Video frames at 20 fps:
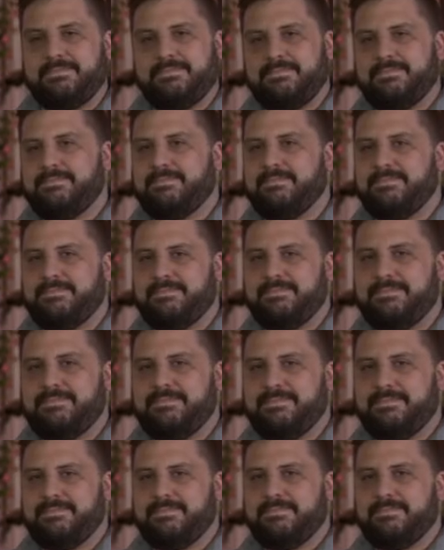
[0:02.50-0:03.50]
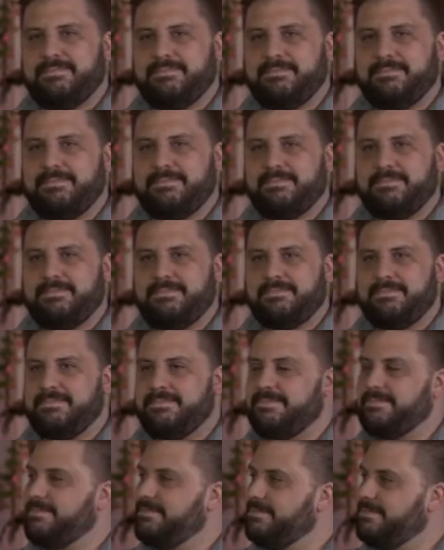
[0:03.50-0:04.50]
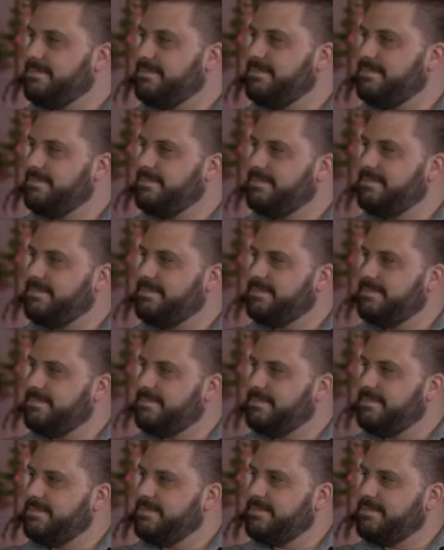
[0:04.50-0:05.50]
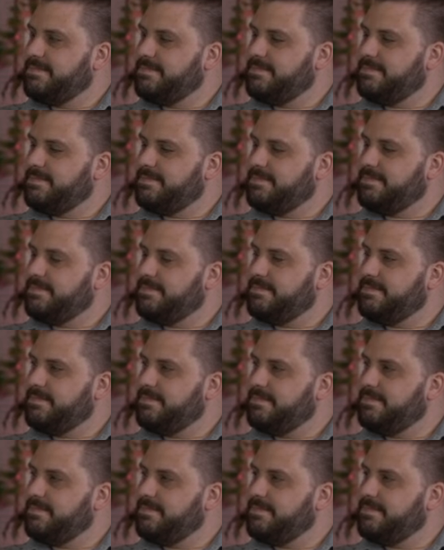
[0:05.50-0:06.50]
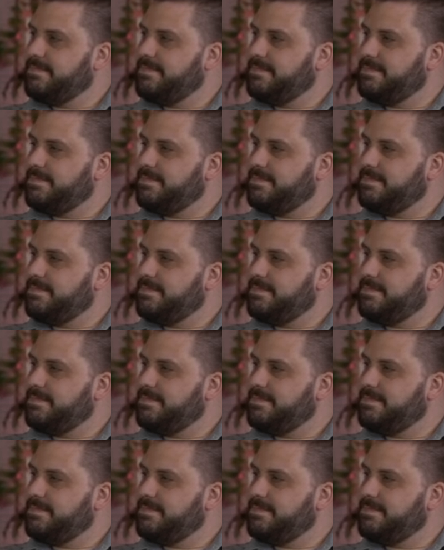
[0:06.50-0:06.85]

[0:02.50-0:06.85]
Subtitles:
No words are spoken by the person on screen.